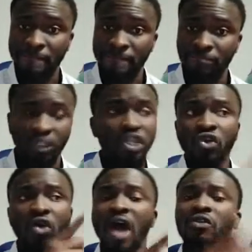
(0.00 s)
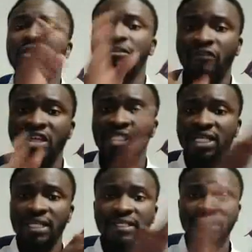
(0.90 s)
They don't know how to
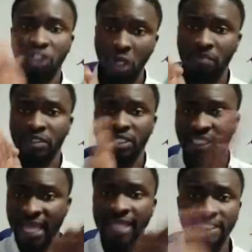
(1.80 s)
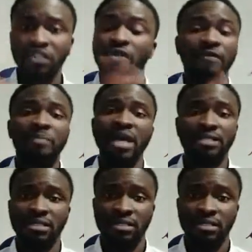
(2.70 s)
differentiate the jobs, the titles of a person.